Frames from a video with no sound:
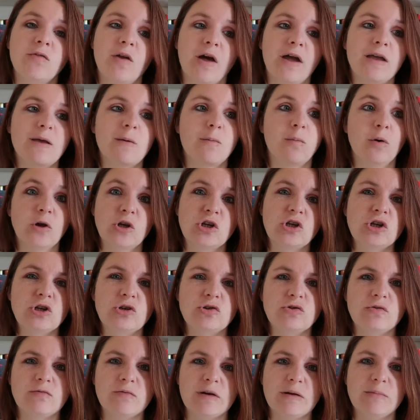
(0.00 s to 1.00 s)
like, books you
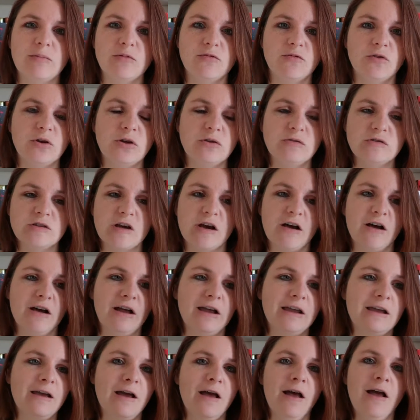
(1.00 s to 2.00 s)
should read before you
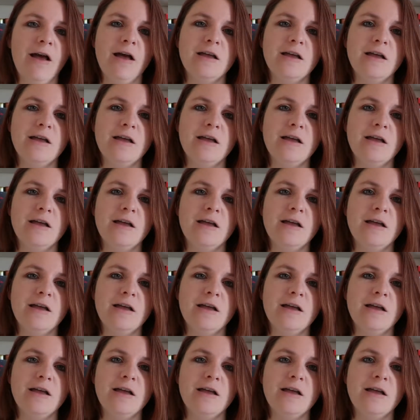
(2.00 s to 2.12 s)
die,